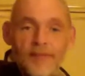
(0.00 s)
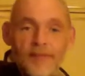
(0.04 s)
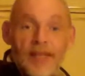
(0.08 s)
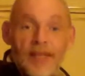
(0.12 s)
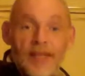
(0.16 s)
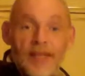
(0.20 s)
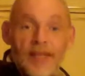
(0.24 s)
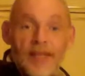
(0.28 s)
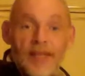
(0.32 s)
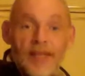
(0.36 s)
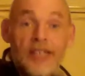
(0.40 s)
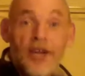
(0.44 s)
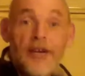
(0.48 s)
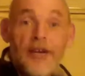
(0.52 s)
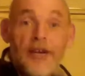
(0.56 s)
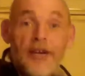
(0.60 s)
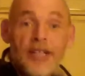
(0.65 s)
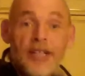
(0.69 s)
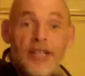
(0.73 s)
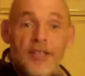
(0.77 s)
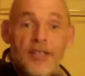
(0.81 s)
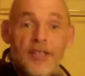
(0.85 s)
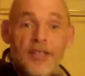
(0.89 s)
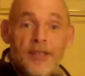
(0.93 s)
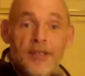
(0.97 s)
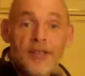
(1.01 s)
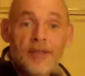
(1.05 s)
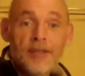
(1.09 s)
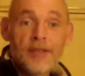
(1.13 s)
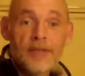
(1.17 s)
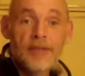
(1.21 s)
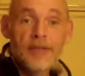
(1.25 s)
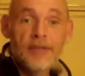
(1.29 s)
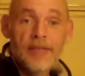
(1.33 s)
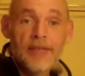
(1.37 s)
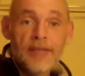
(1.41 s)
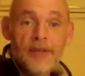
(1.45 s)
incarnation,
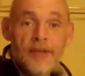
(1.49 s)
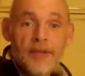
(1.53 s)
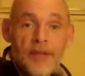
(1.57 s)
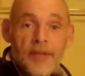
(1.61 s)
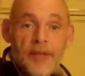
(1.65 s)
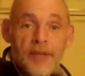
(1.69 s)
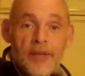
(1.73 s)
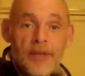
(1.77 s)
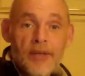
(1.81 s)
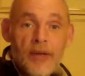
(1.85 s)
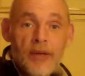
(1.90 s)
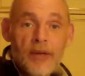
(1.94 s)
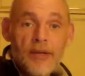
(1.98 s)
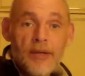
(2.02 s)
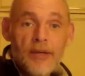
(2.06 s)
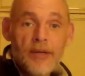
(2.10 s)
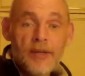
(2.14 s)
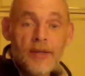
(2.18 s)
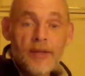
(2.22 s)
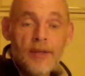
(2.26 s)
whatever you want to call it,